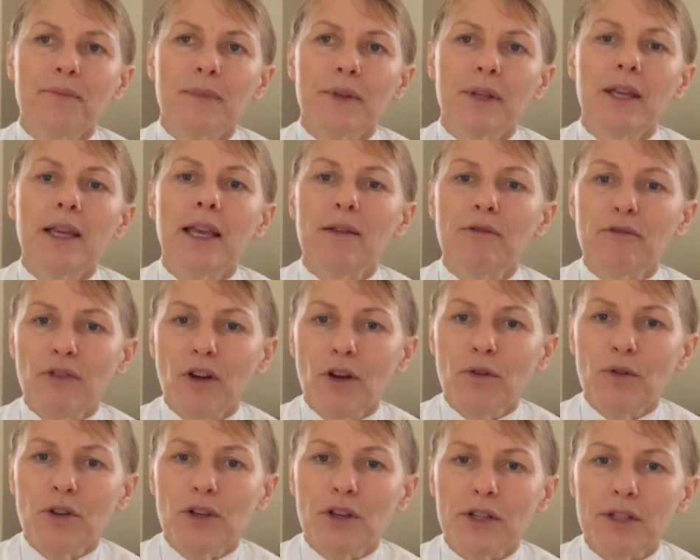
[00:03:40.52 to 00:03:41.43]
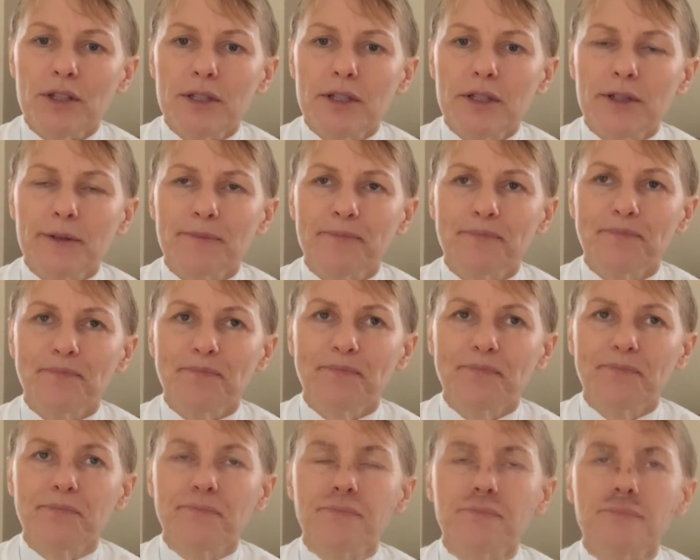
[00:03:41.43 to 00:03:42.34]
keep focused.
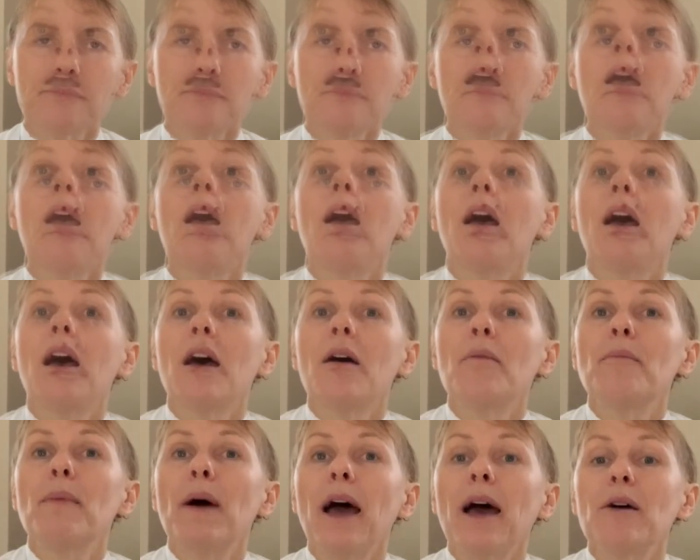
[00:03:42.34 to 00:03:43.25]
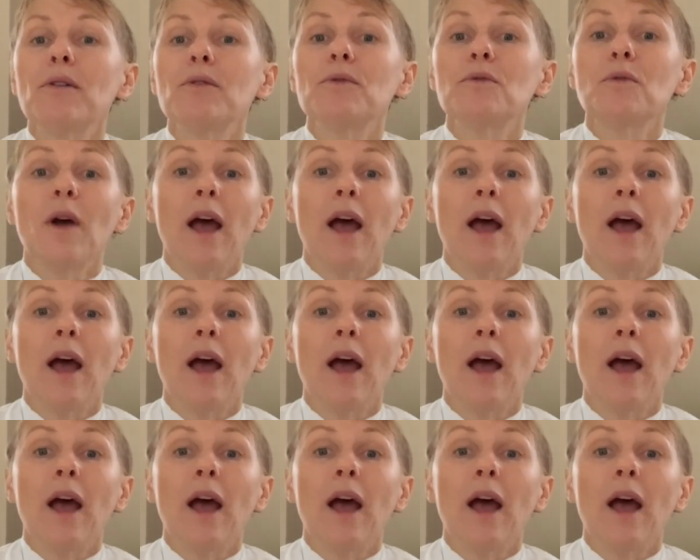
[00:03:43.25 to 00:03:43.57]
About